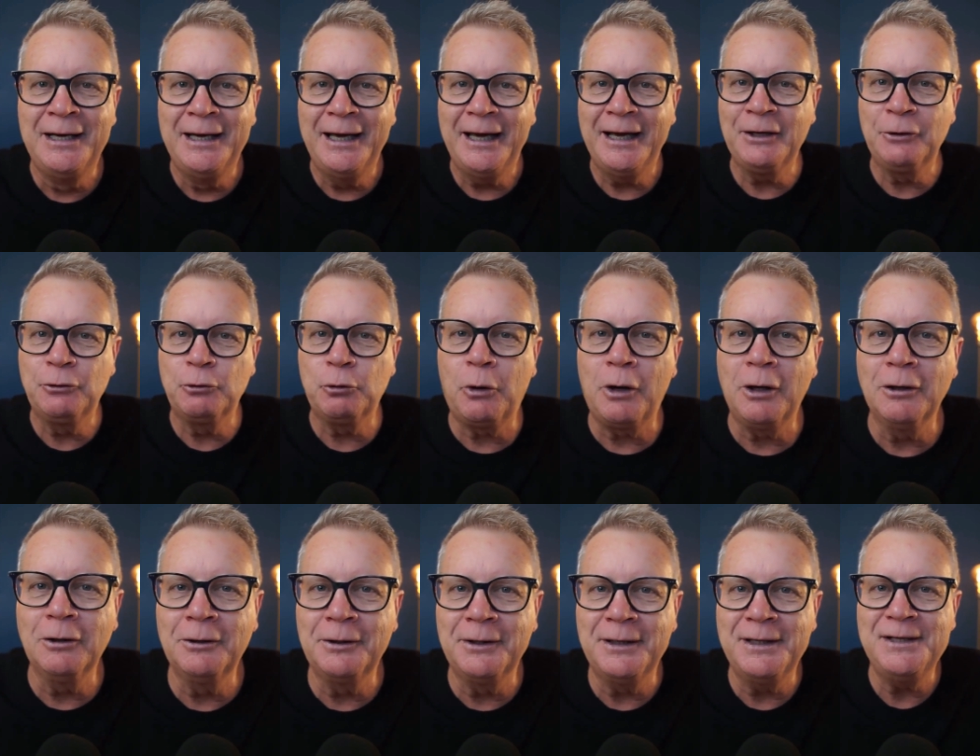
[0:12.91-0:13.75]
and
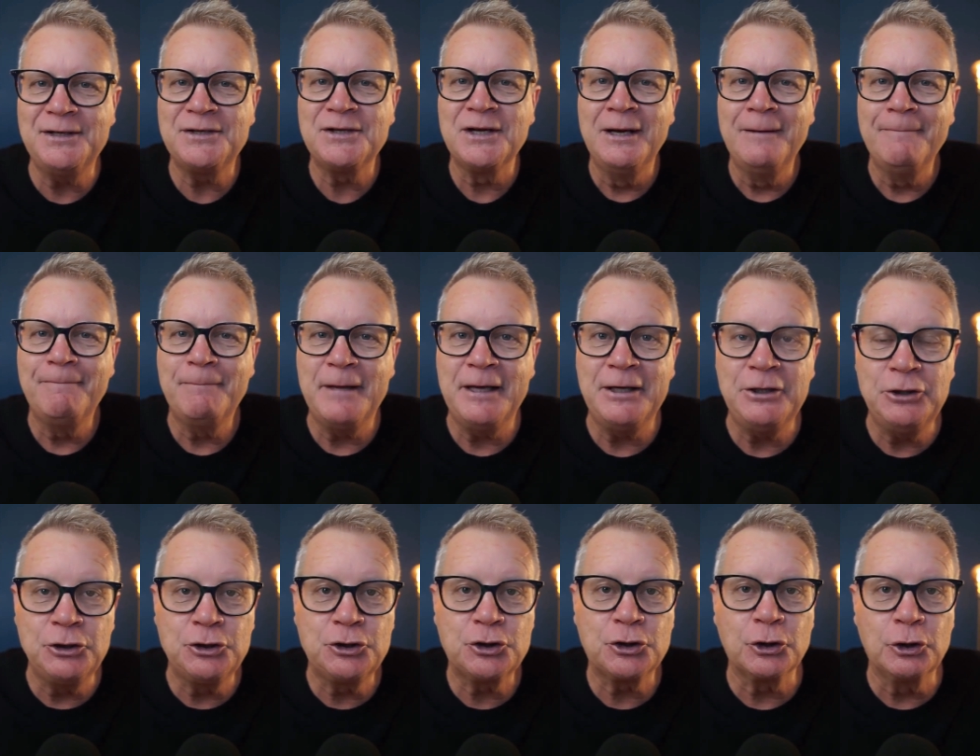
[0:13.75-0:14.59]
qualities that
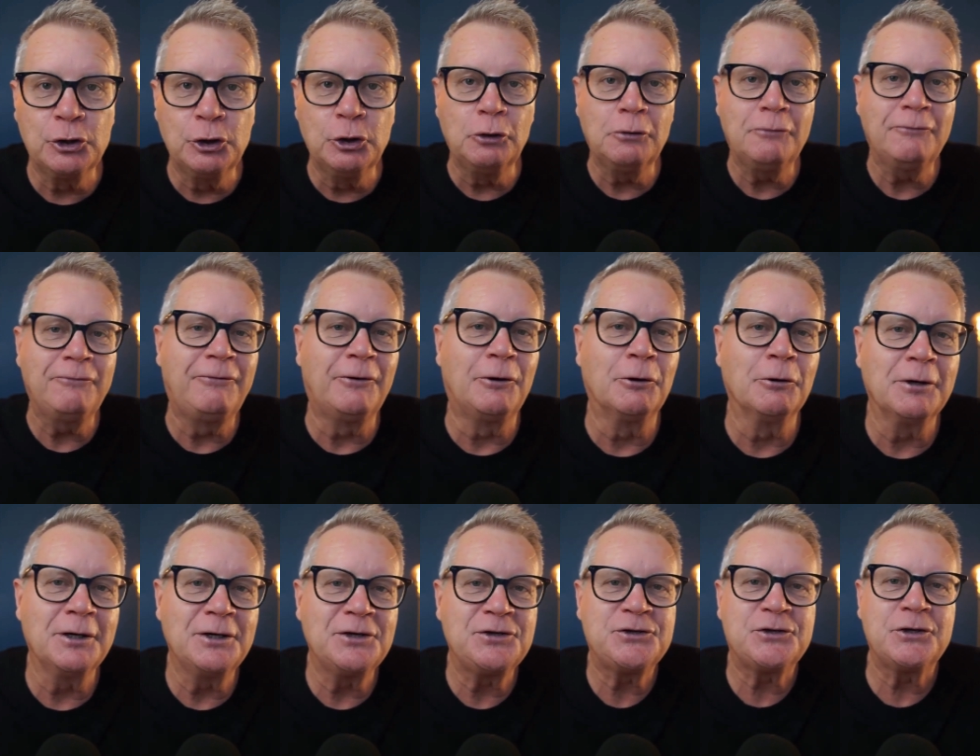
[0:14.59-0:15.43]
you should look for
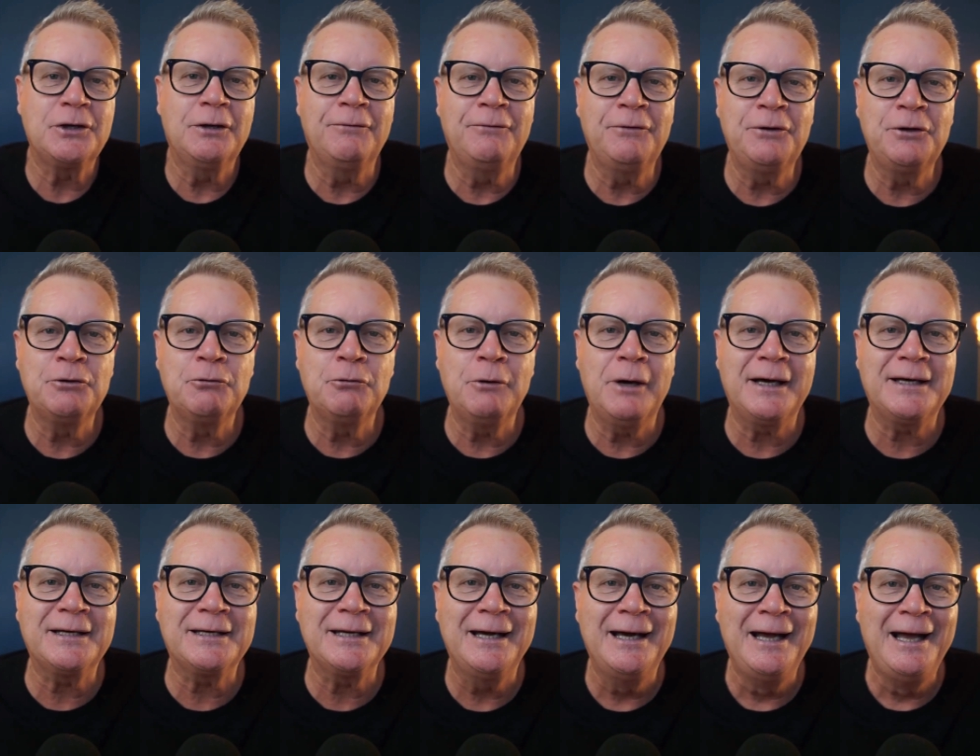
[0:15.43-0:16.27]
in a serving
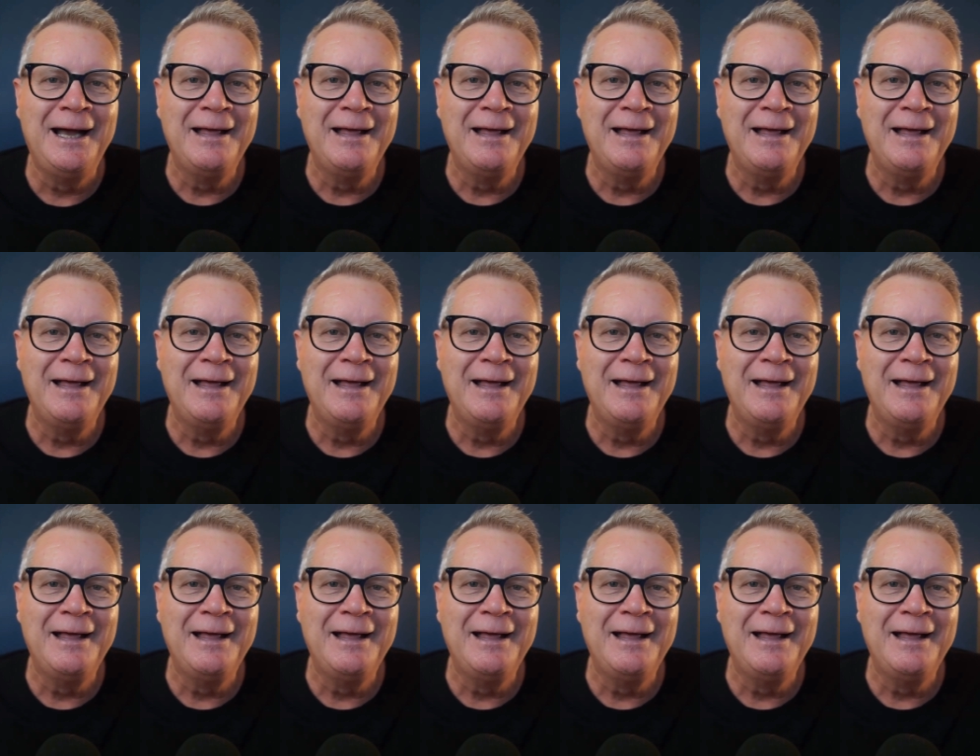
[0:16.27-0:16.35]
director